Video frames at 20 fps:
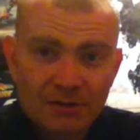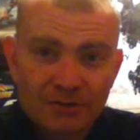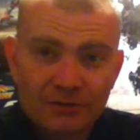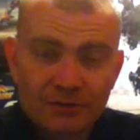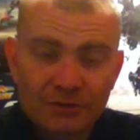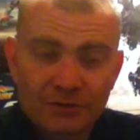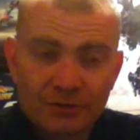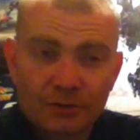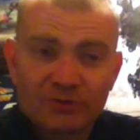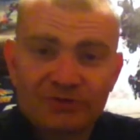
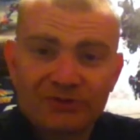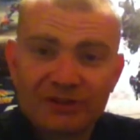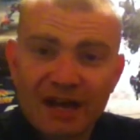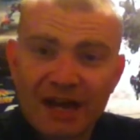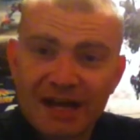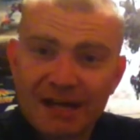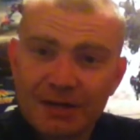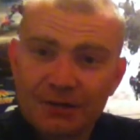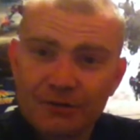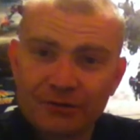to
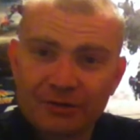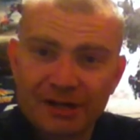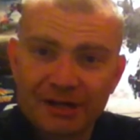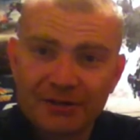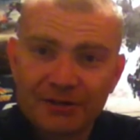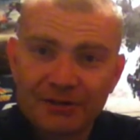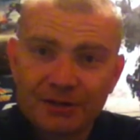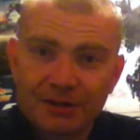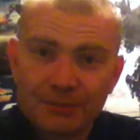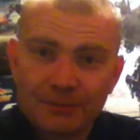Daddy
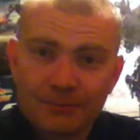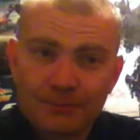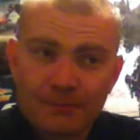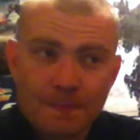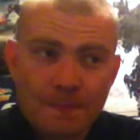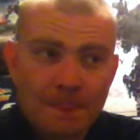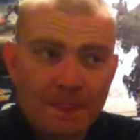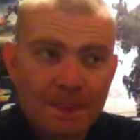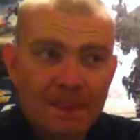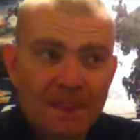Grid
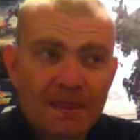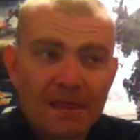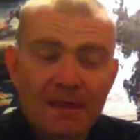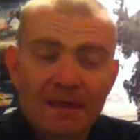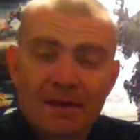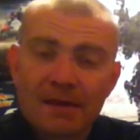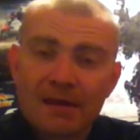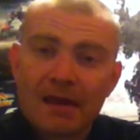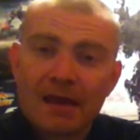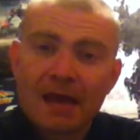
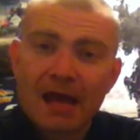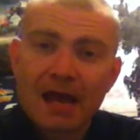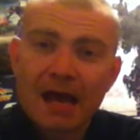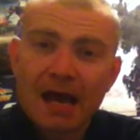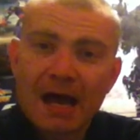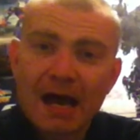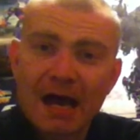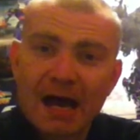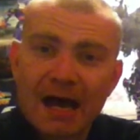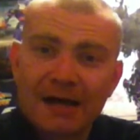
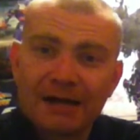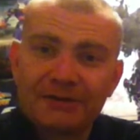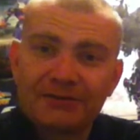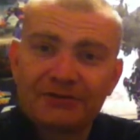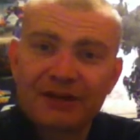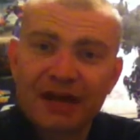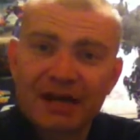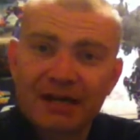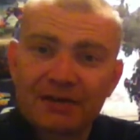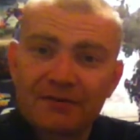and
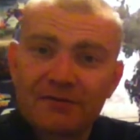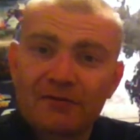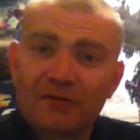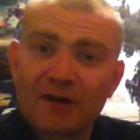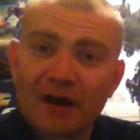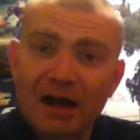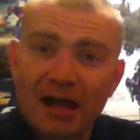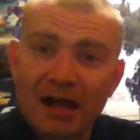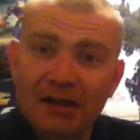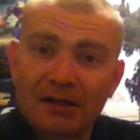Daddy
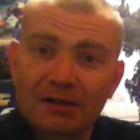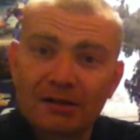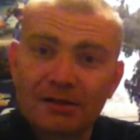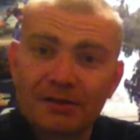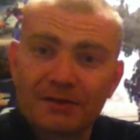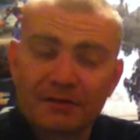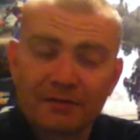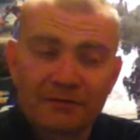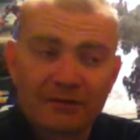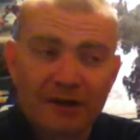fORAL,
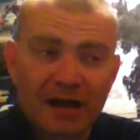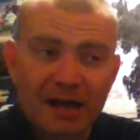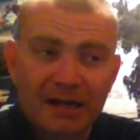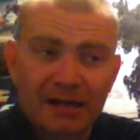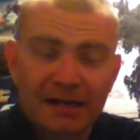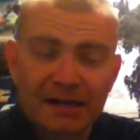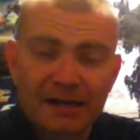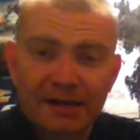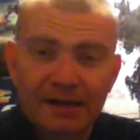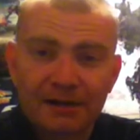the
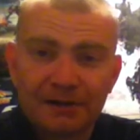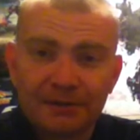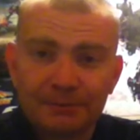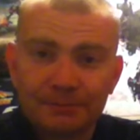fORALigator.